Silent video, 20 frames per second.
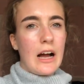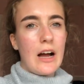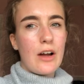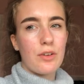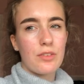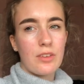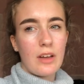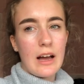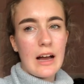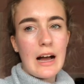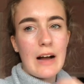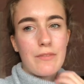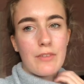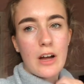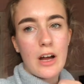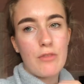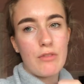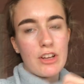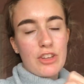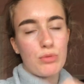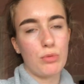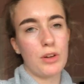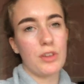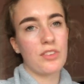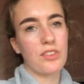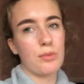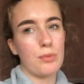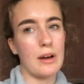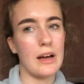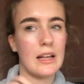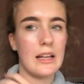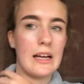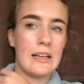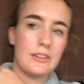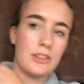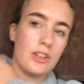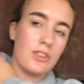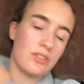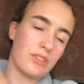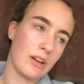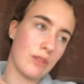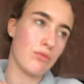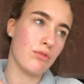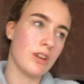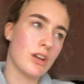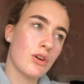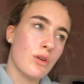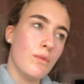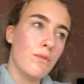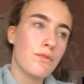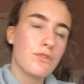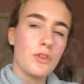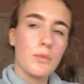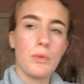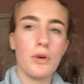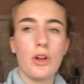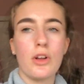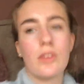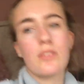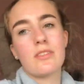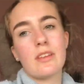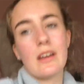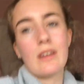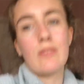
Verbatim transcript: I also have a red one as well and it's like really comfortable it's